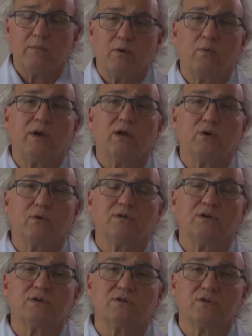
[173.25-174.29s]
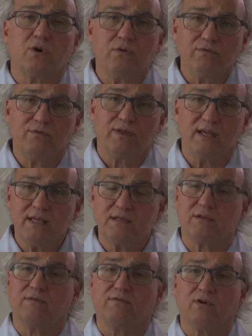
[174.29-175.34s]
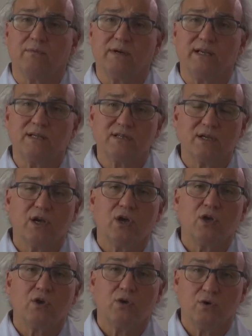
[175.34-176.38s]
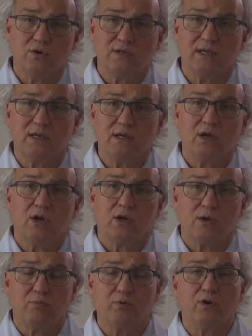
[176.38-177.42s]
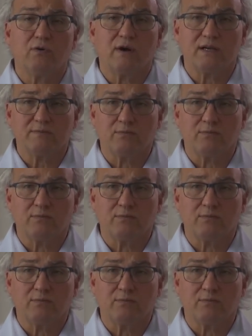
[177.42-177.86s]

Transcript: But we can also solve these deformities using computerized